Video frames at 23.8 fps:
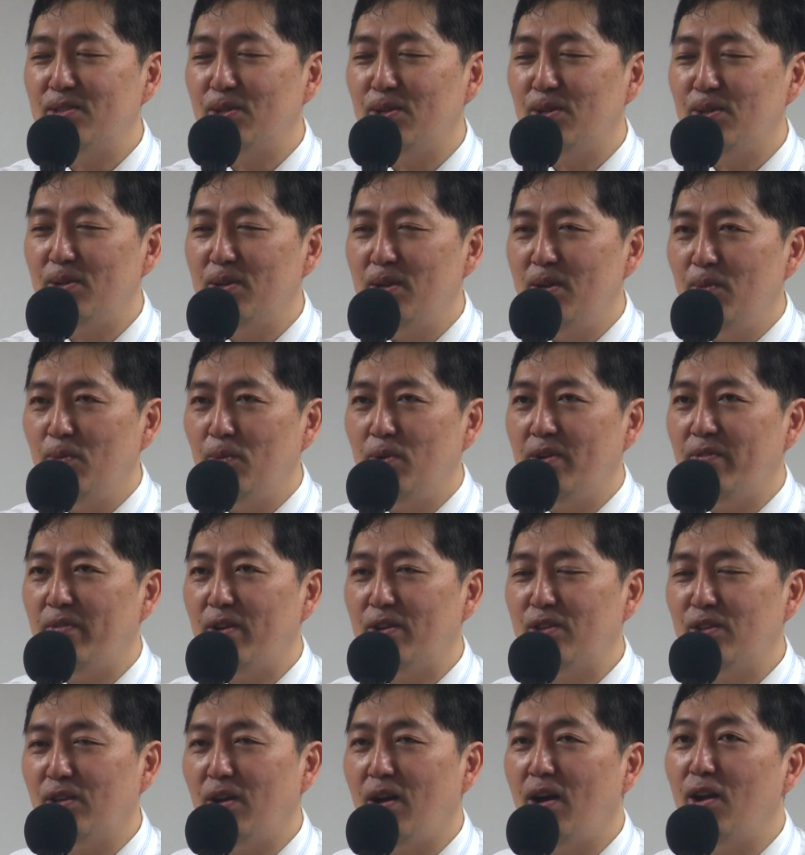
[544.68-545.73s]
so one of
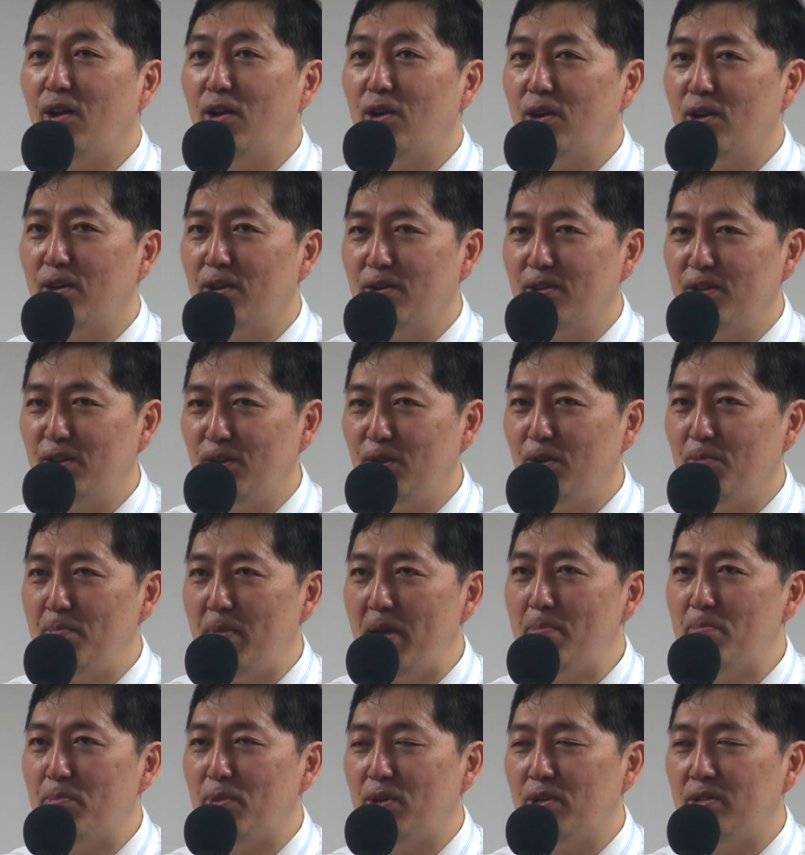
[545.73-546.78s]
our taller, you know,
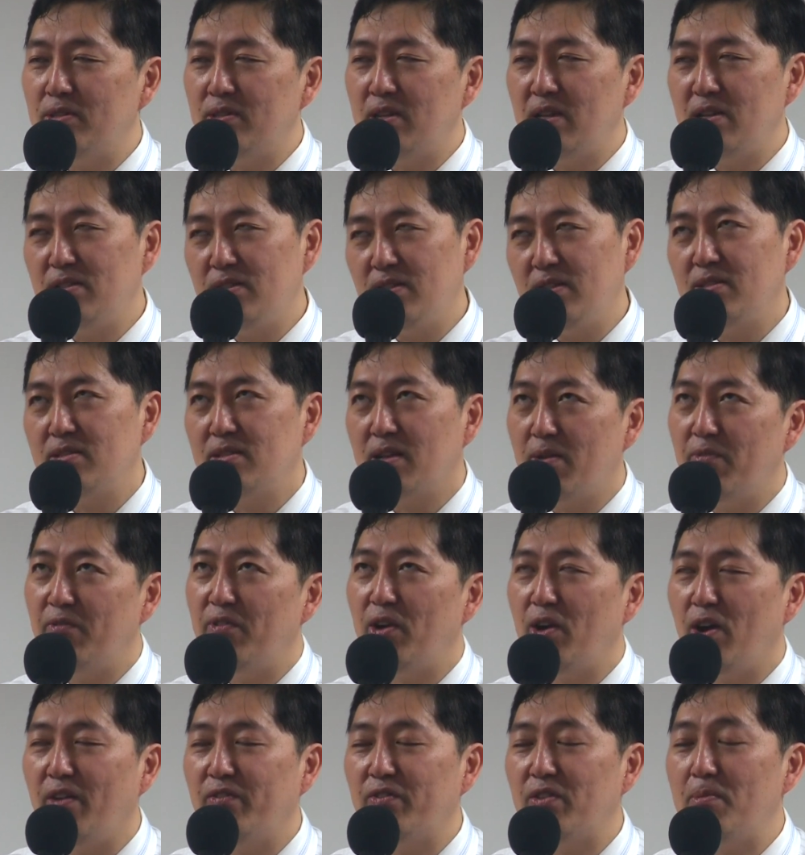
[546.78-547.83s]
members, and she doesn't come
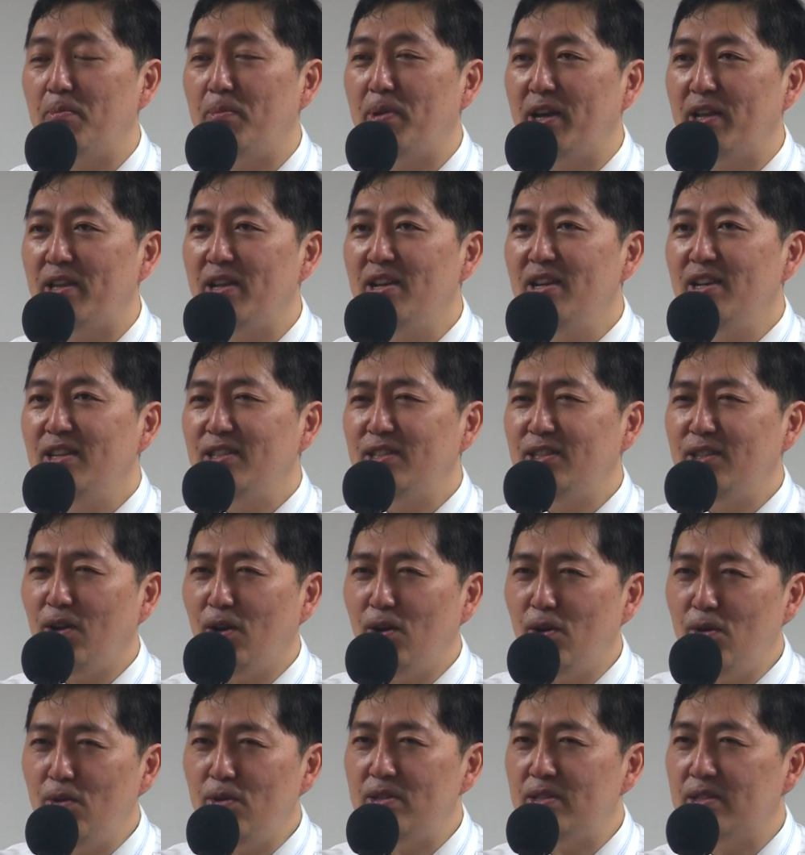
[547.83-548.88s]
very often, but she
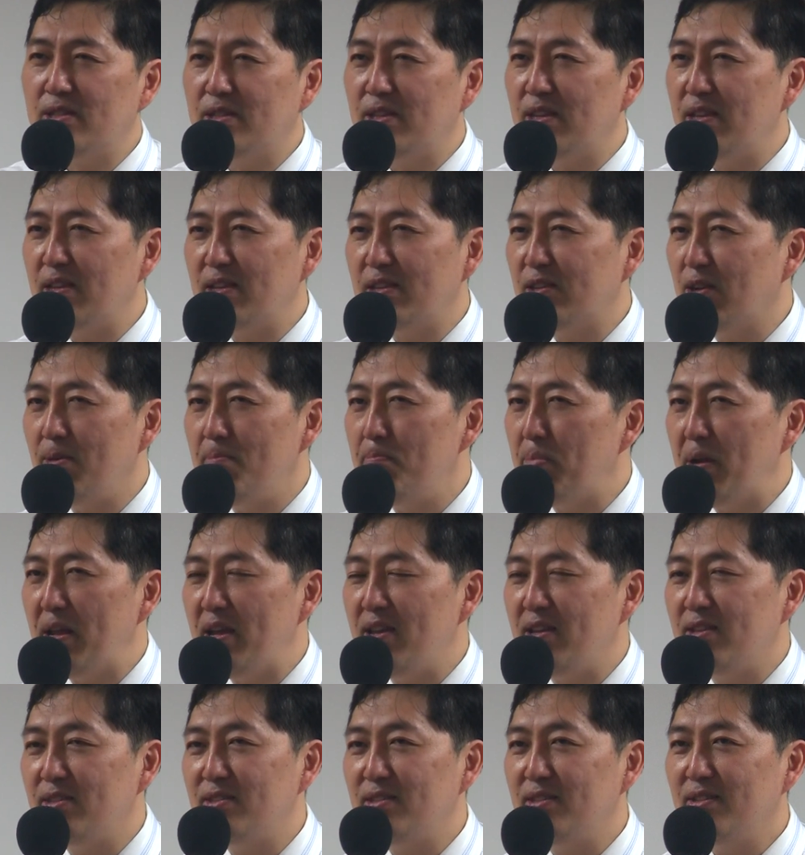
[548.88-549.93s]
always
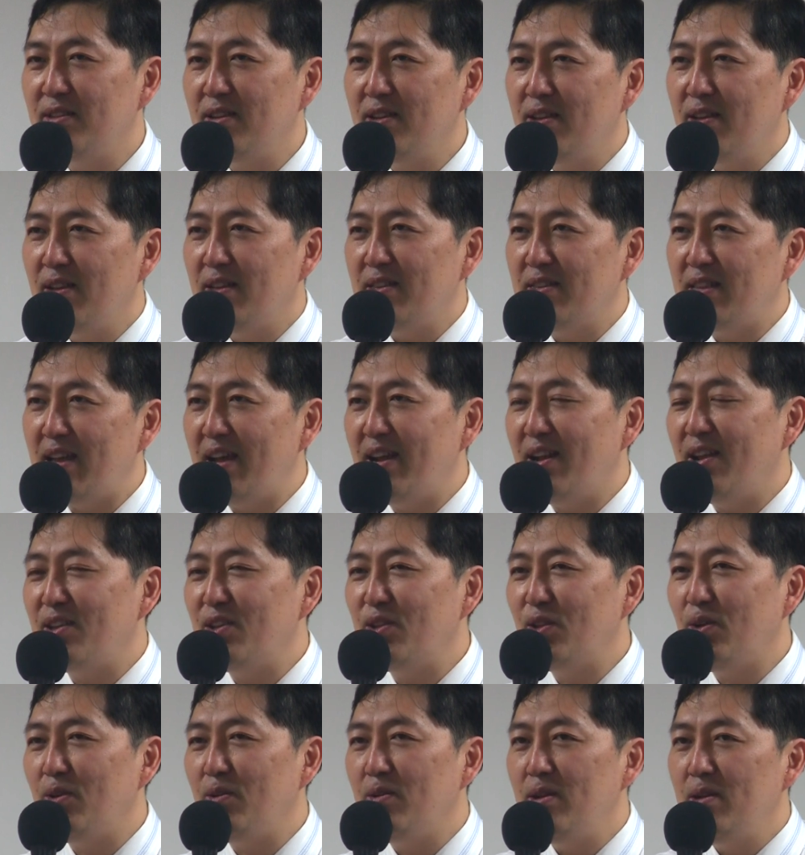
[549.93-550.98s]
complains that, you
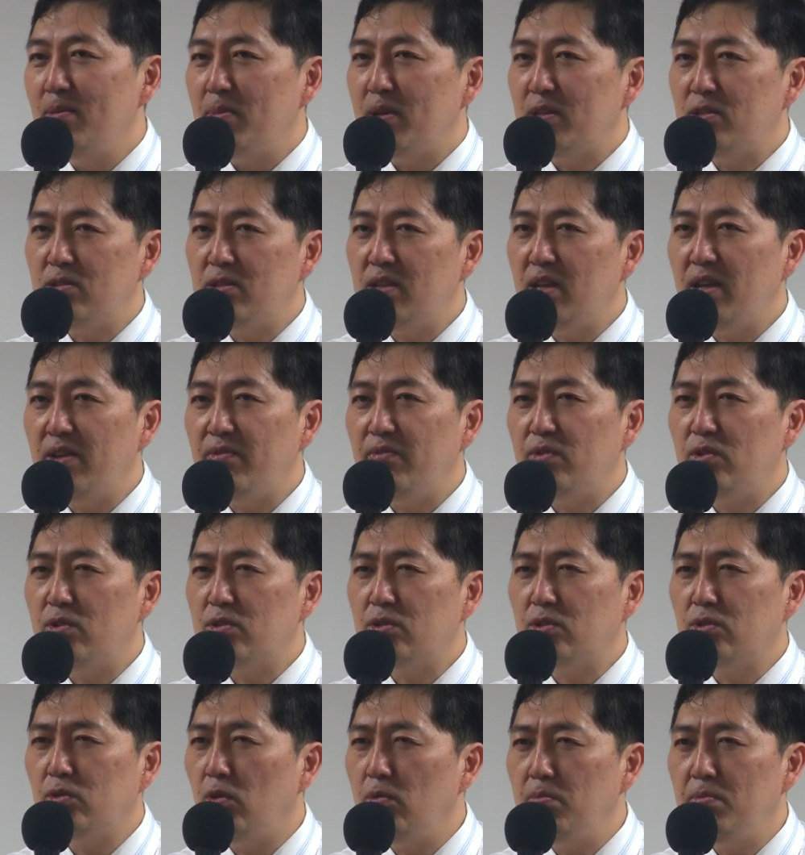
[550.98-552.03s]
know, Pastor Dave, you're
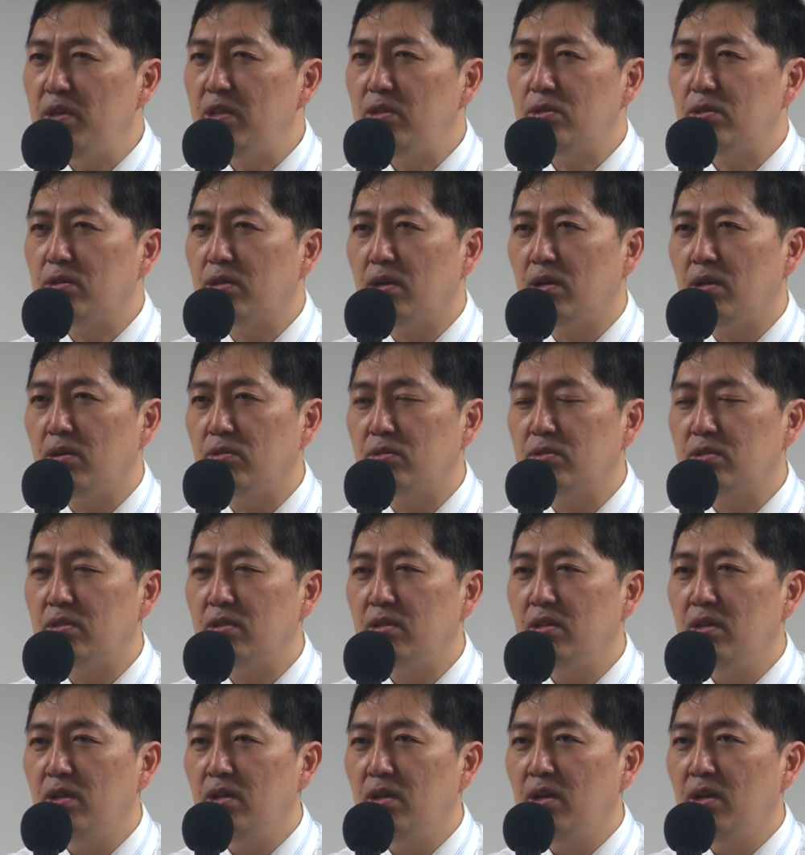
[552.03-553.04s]
so mean to girls.